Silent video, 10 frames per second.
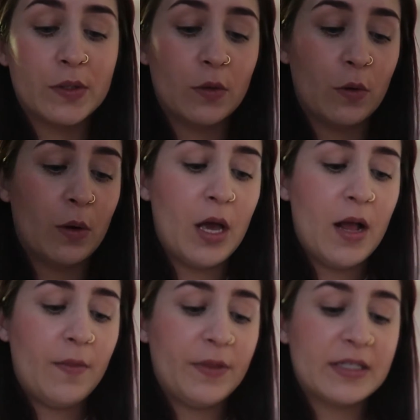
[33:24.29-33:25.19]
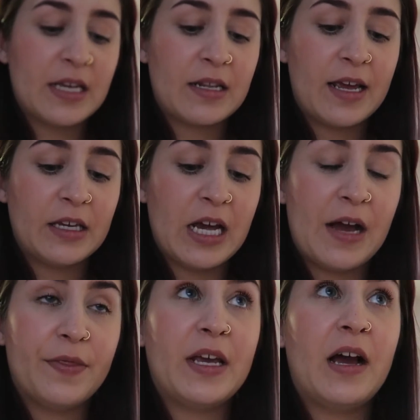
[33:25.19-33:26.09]
So they said like
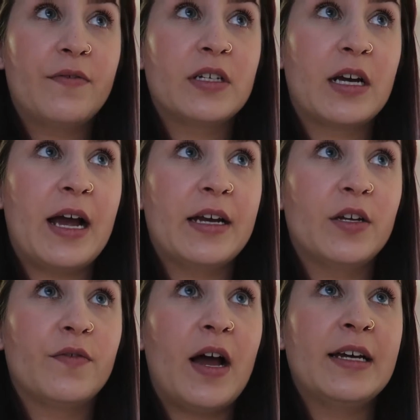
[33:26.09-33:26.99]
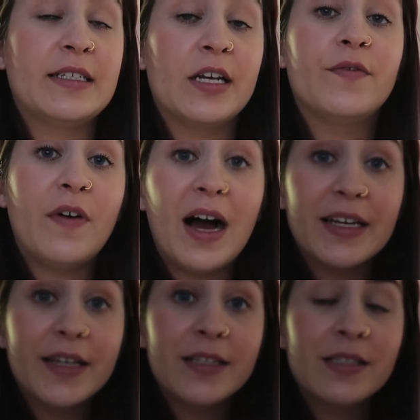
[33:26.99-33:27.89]
they have to kind of
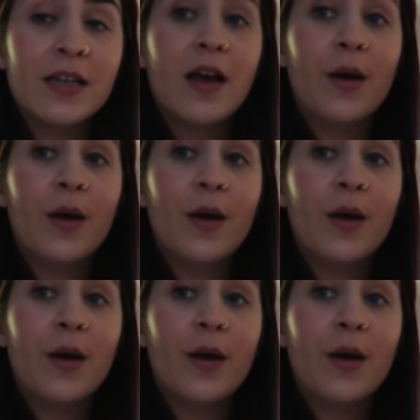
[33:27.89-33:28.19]
identify it,